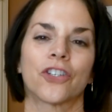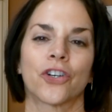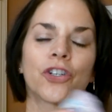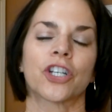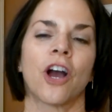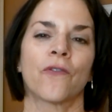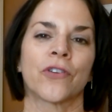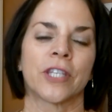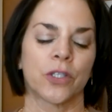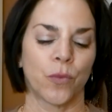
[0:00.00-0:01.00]
church
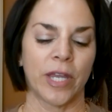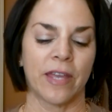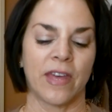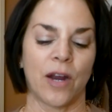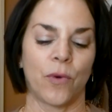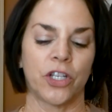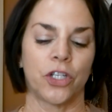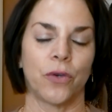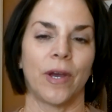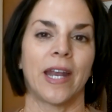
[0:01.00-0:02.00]
conference this weekend that I went
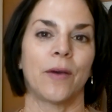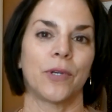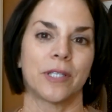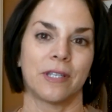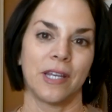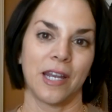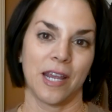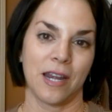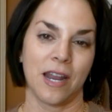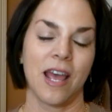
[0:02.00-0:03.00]
to, and I was
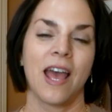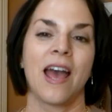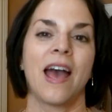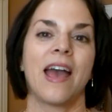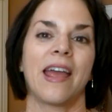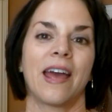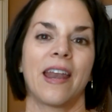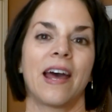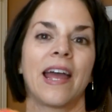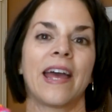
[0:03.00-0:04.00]
knitting,
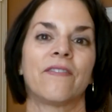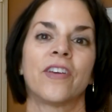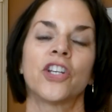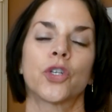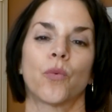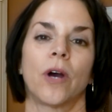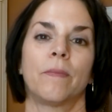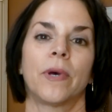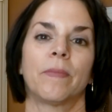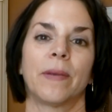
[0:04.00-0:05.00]
and I had finished one,
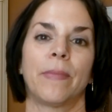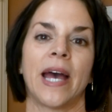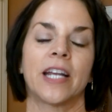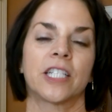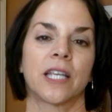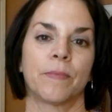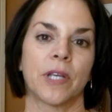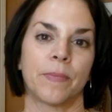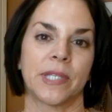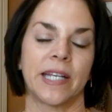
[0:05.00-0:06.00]
but my bag dumped
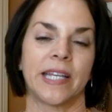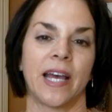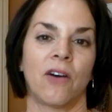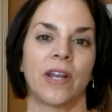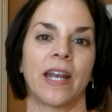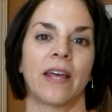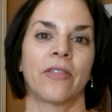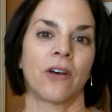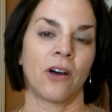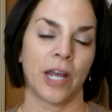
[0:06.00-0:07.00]
upside down, and I
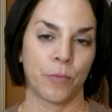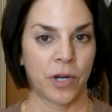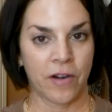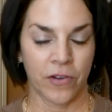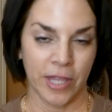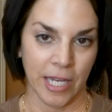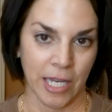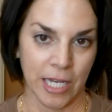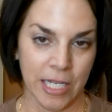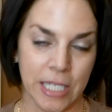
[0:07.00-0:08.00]
thought I put everything
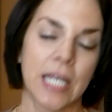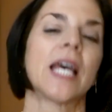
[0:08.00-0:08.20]
in it,